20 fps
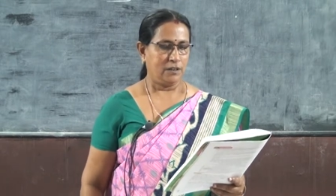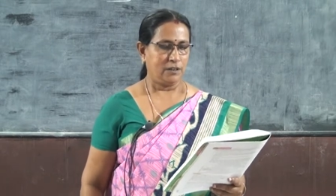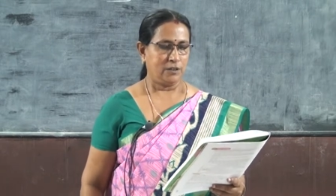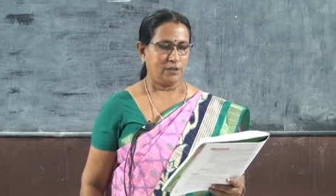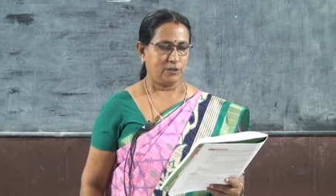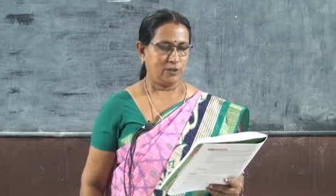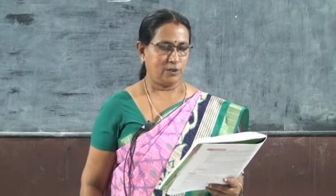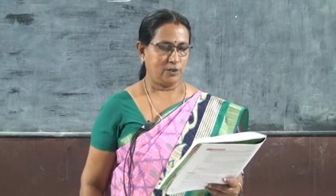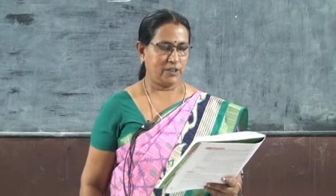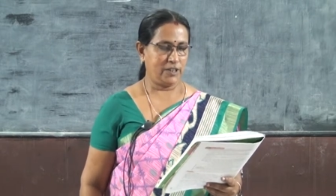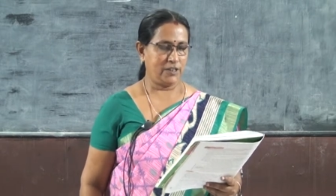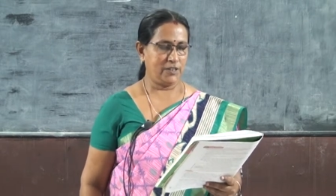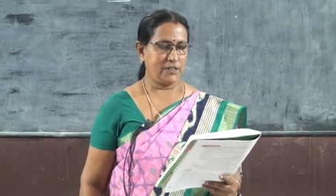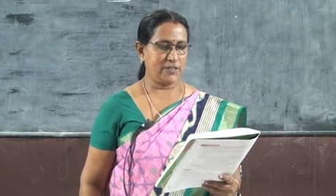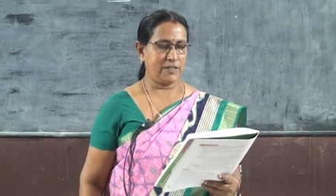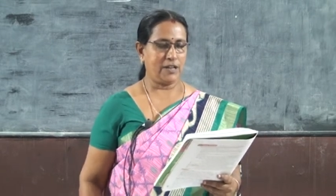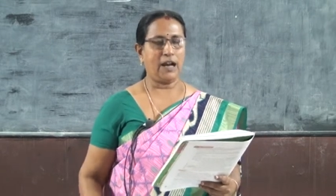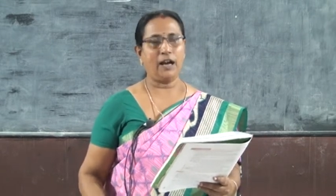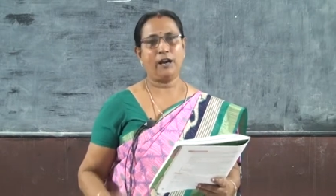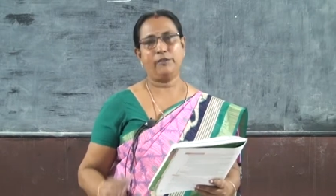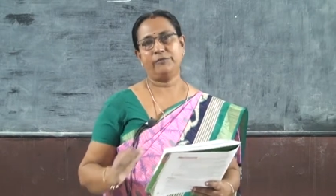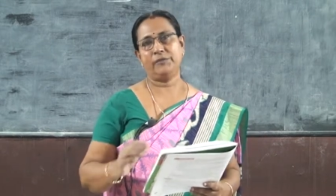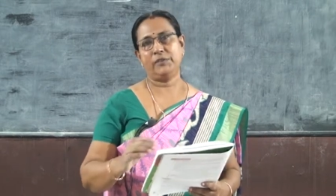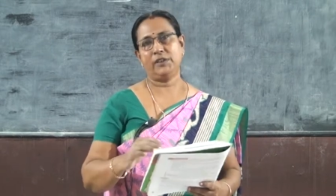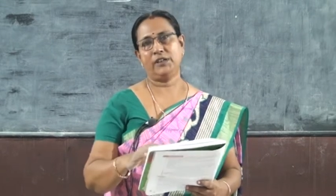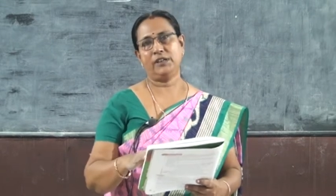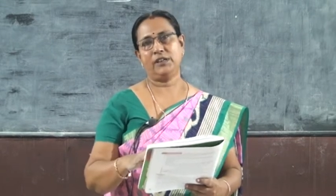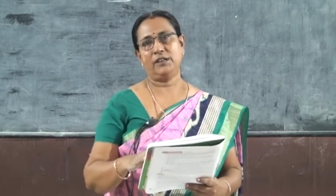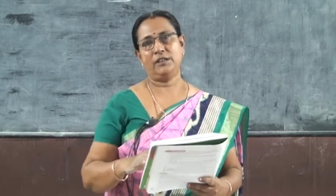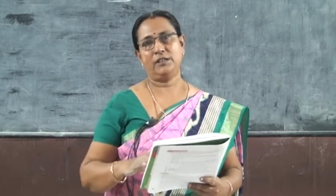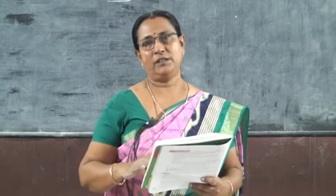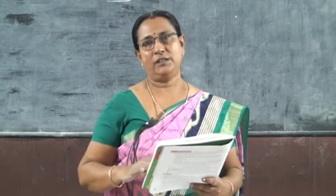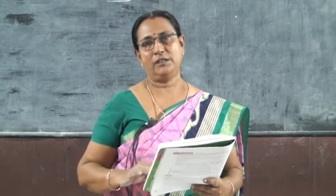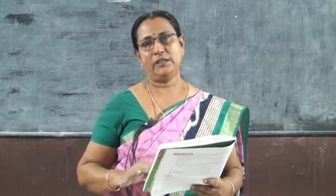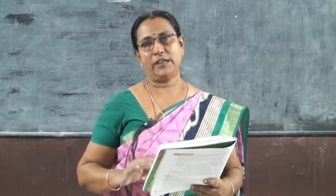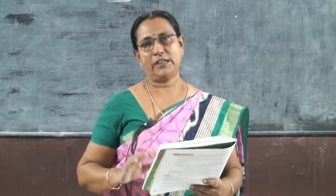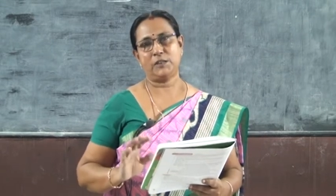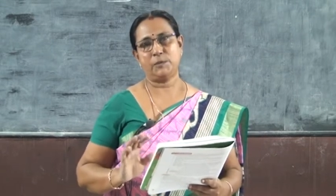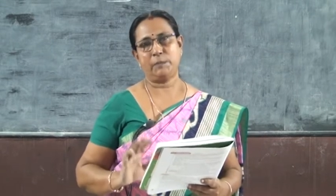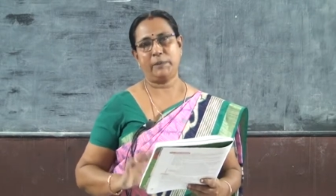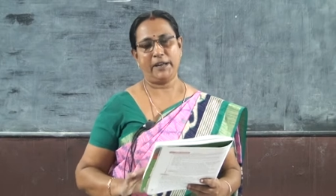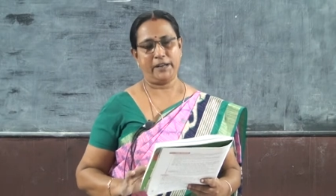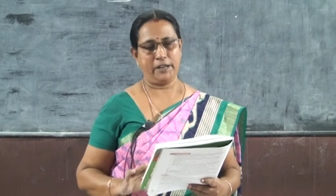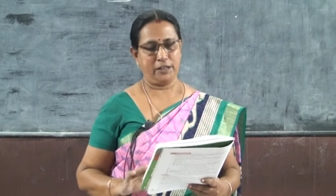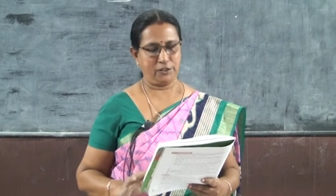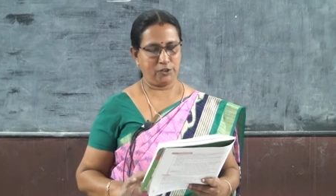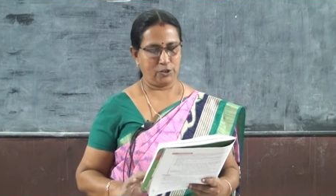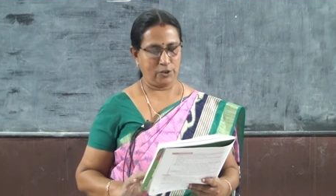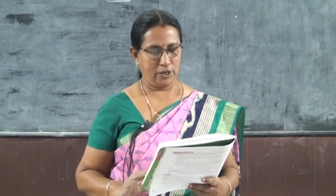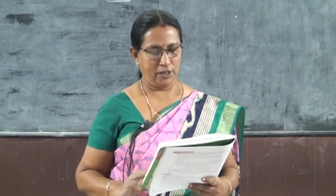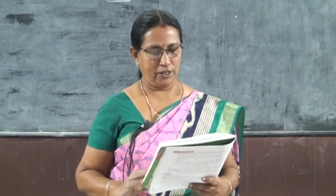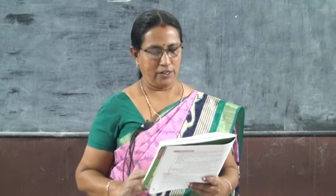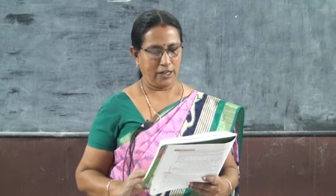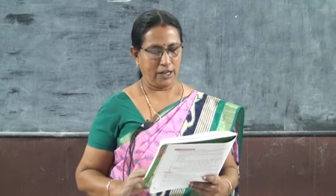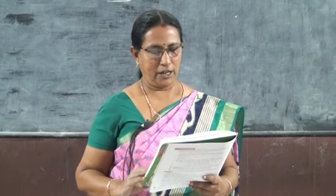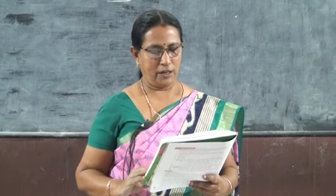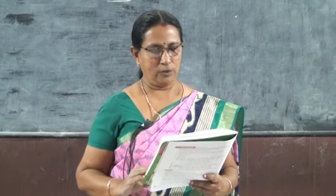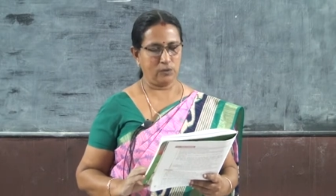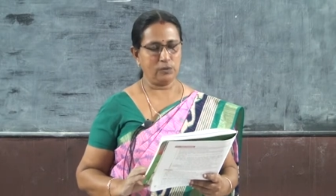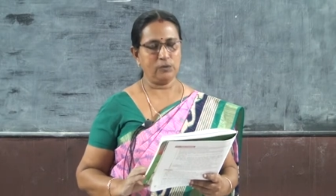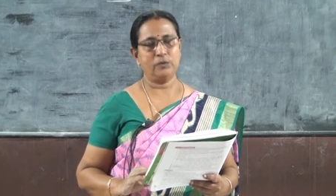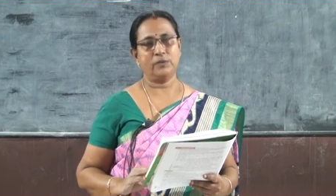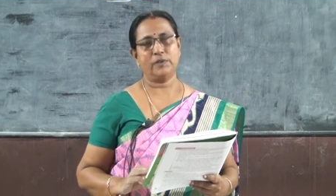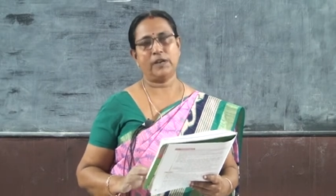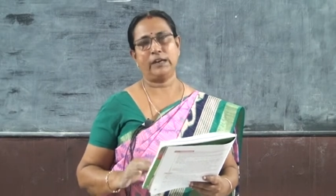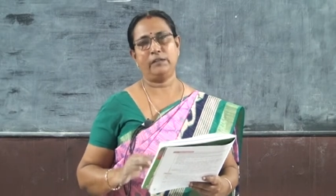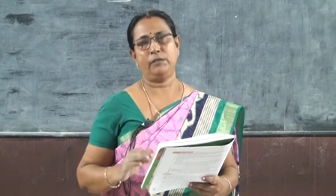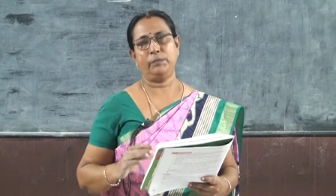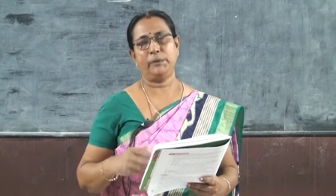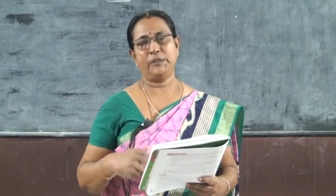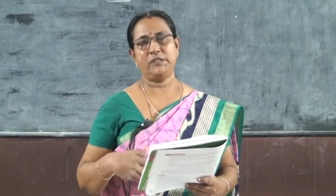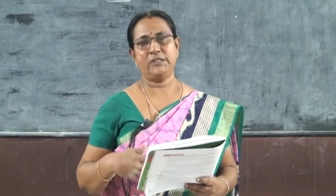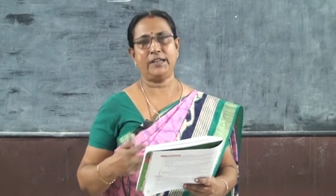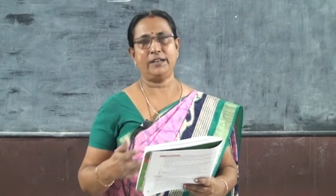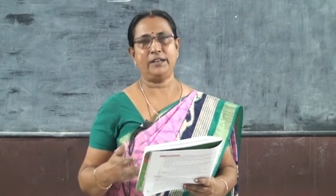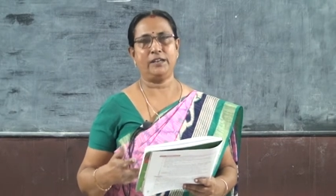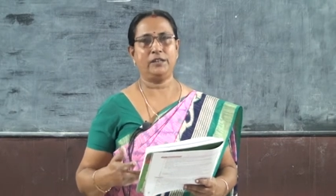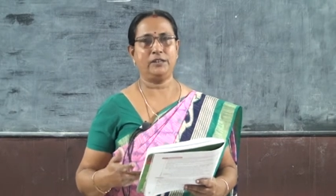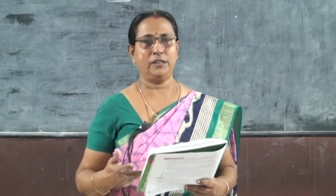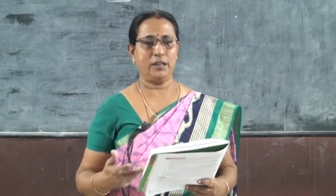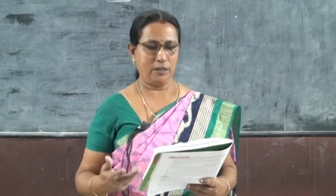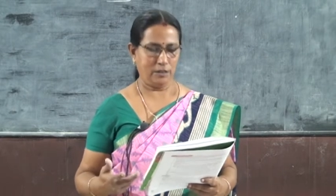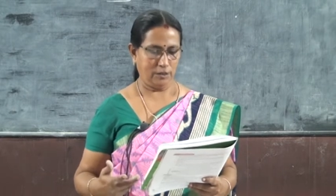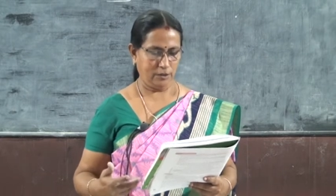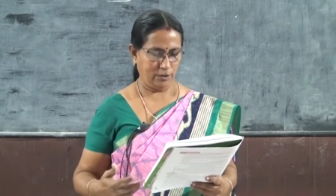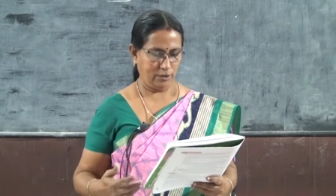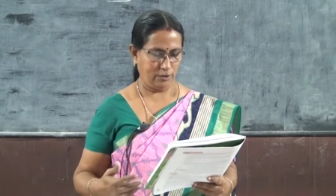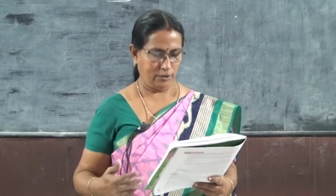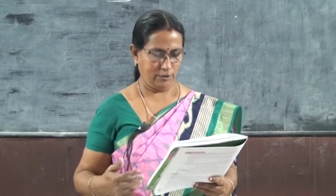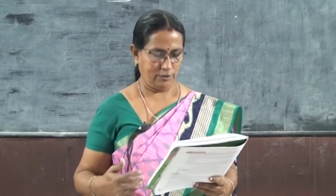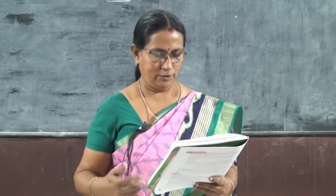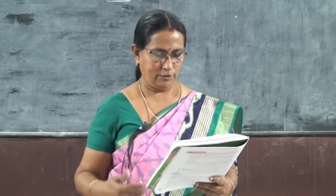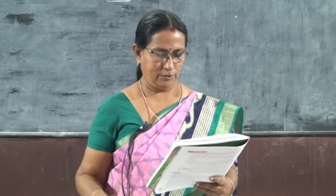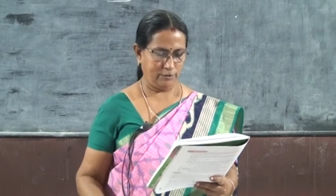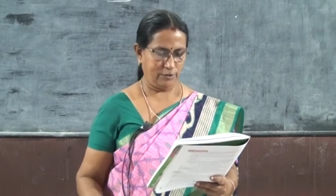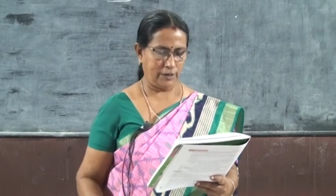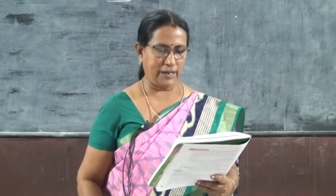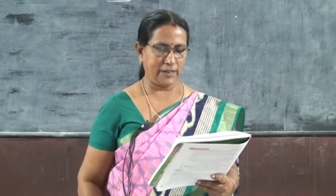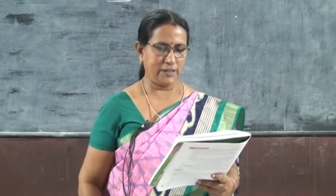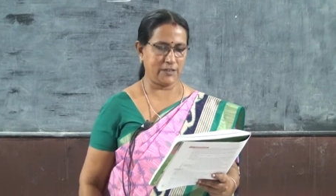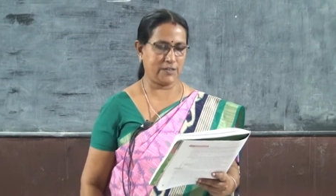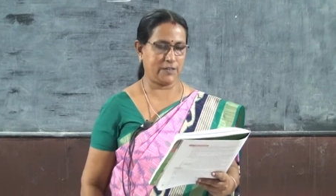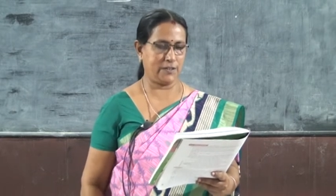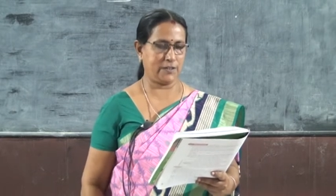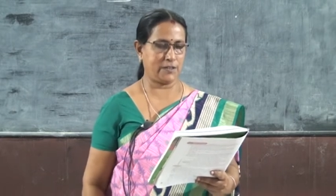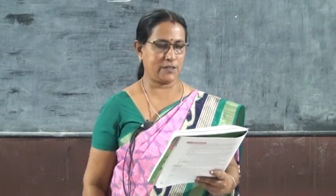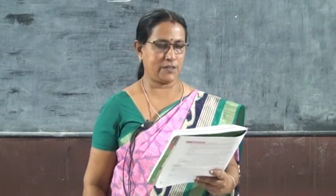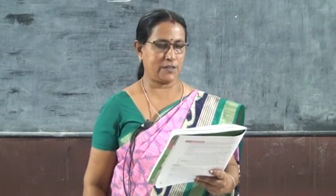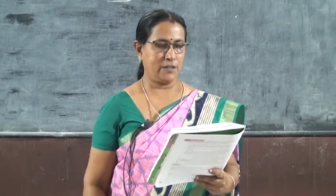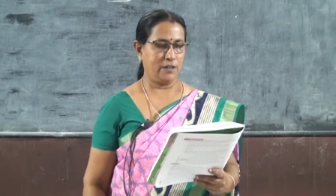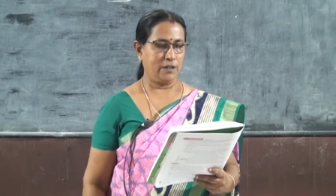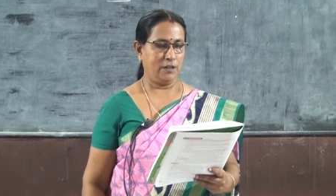So, these after explaining to you all now, I will be sending the answers.